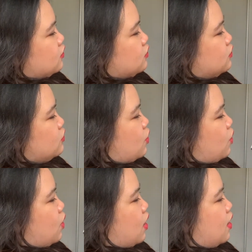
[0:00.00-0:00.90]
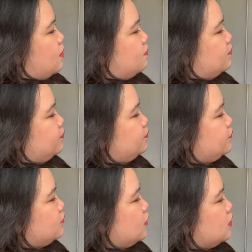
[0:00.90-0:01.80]
So
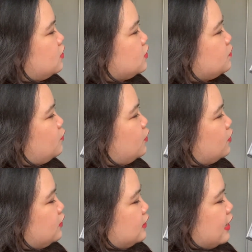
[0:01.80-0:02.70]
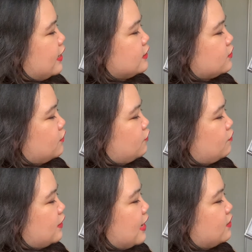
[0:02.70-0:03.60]
this book kind
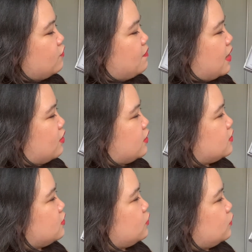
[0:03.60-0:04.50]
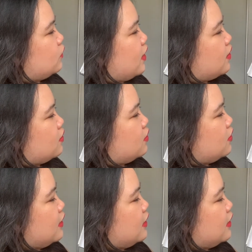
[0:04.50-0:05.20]
of marries the two together,